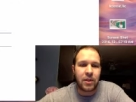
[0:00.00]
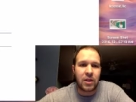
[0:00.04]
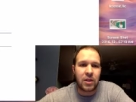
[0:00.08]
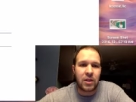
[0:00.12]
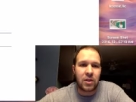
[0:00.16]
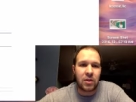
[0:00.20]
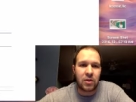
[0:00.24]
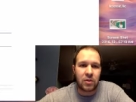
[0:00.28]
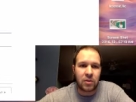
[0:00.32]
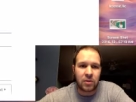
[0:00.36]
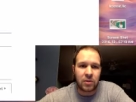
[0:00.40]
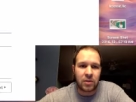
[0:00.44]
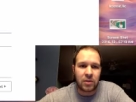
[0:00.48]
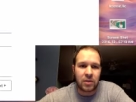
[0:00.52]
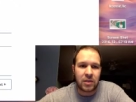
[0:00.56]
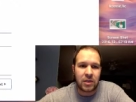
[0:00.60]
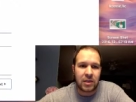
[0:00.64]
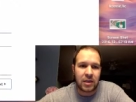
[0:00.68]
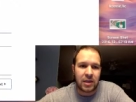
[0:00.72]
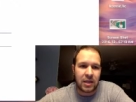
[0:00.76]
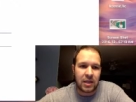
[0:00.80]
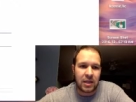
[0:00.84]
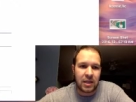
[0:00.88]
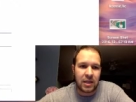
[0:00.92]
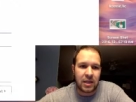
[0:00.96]
you'll
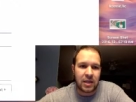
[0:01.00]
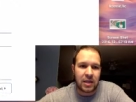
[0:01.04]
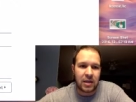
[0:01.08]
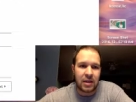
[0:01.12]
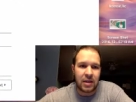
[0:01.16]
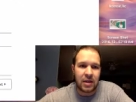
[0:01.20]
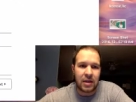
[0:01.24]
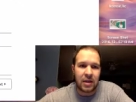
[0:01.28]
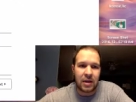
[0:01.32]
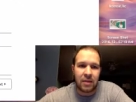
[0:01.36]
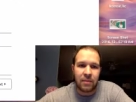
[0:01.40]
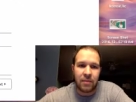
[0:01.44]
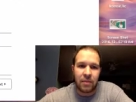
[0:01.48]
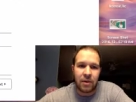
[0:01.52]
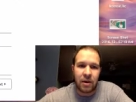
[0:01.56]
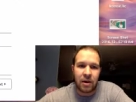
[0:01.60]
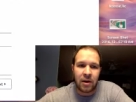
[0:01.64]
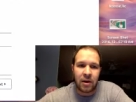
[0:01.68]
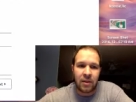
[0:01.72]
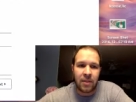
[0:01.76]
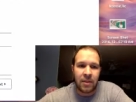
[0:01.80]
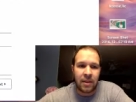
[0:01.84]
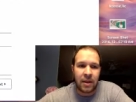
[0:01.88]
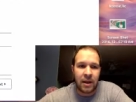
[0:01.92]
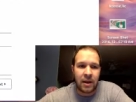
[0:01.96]
see um,
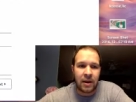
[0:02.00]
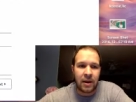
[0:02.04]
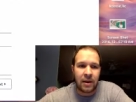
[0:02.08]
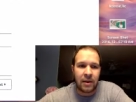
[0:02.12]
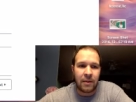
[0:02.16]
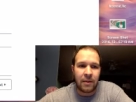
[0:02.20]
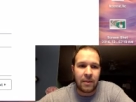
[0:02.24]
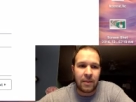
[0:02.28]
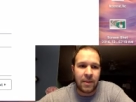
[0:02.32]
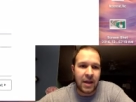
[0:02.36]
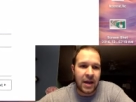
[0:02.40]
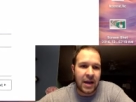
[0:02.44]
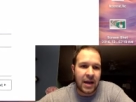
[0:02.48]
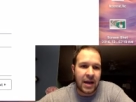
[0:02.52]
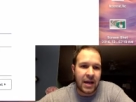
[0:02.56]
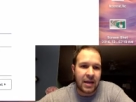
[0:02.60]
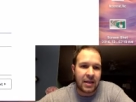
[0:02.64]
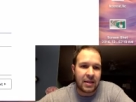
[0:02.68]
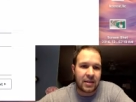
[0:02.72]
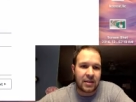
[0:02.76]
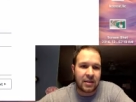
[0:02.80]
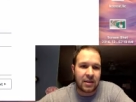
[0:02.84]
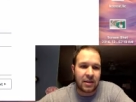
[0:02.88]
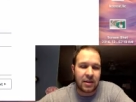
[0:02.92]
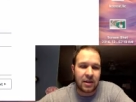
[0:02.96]
on there
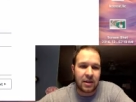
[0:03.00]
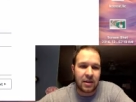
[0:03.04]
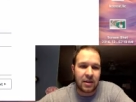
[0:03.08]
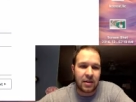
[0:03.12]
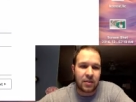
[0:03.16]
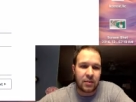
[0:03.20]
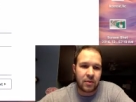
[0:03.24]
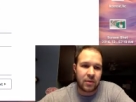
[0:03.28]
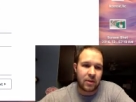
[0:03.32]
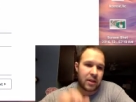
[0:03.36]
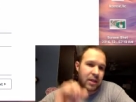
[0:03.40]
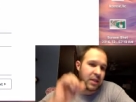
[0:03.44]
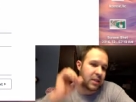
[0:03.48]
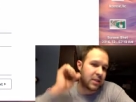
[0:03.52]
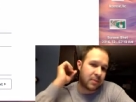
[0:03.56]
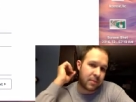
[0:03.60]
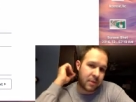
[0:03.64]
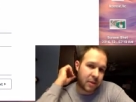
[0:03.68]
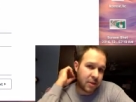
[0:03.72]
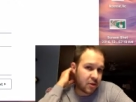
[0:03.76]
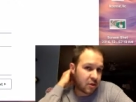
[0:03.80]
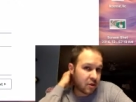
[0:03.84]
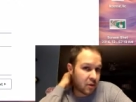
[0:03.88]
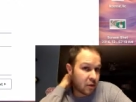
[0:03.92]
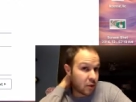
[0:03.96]
that uh, there really isn't
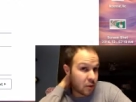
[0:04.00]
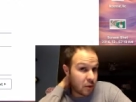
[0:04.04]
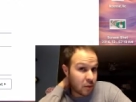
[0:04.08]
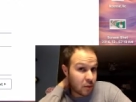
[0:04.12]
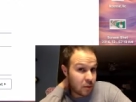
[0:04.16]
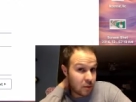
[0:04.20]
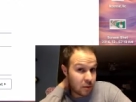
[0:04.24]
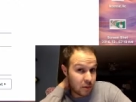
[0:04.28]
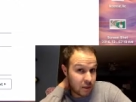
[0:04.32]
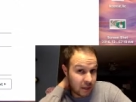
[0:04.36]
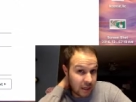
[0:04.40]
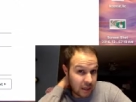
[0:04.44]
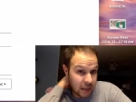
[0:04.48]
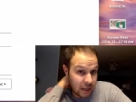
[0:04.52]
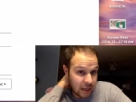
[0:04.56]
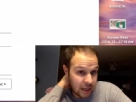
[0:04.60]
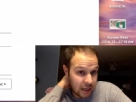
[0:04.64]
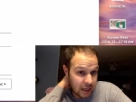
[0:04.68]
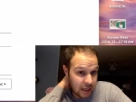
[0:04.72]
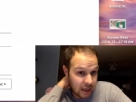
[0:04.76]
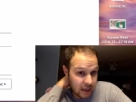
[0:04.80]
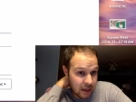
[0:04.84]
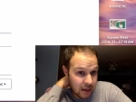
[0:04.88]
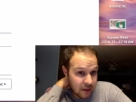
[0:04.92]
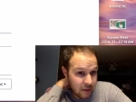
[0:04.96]
much to
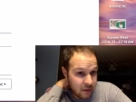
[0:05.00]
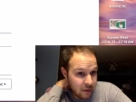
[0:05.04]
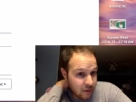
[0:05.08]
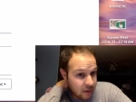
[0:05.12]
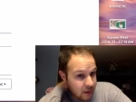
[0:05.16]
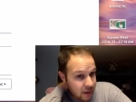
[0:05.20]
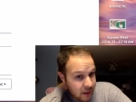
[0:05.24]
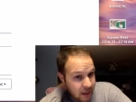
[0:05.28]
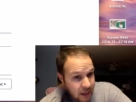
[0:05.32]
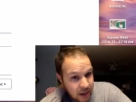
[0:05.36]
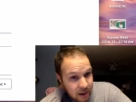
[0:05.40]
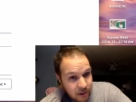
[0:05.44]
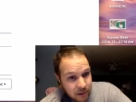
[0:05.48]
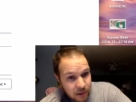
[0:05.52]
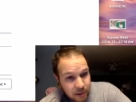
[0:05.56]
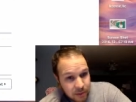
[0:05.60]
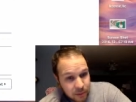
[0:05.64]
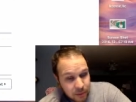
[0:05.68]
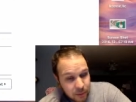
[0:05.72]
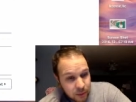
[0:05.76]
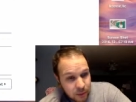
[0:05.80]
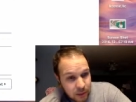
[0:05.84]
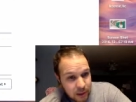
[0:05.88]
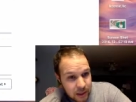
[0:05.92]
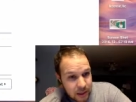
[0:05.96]
today other than the
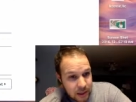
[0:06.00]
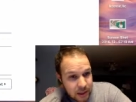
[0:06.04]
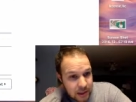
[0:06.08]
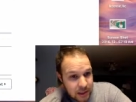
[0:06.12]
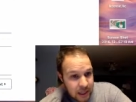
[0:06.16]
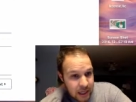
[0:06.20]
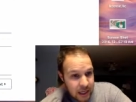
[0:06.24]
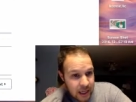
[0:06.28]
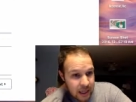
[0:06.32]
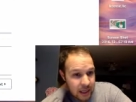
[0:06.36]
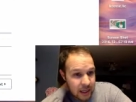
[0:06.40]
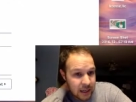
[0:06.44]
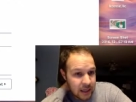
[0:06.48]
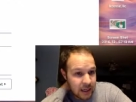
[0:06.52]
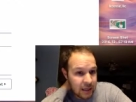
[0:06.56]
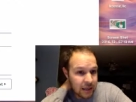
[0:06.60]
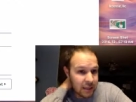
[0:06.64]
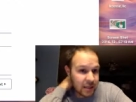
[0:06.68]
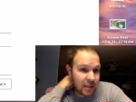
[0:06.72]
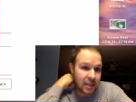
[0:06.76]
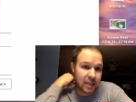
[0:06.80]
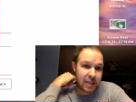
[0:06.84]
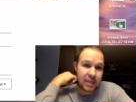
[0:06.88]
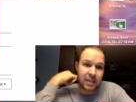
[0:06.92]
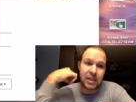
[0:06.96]
outcome quiz and
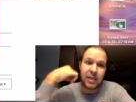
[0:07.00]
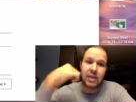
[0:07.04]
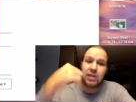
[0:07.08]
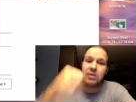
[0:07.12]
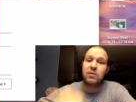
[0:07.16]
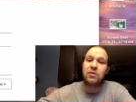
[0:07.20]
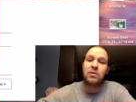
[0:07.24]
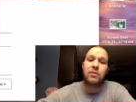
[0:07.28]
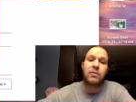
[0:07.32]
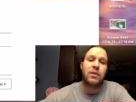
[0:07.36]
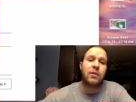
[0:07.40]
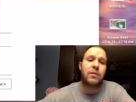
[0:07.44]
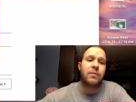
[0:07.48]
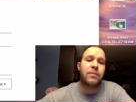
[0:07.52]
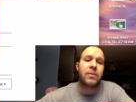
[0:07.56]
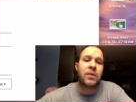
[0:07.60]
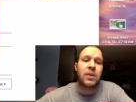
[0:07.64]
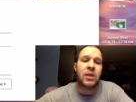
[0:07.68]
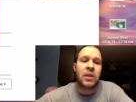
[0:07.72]
the test review.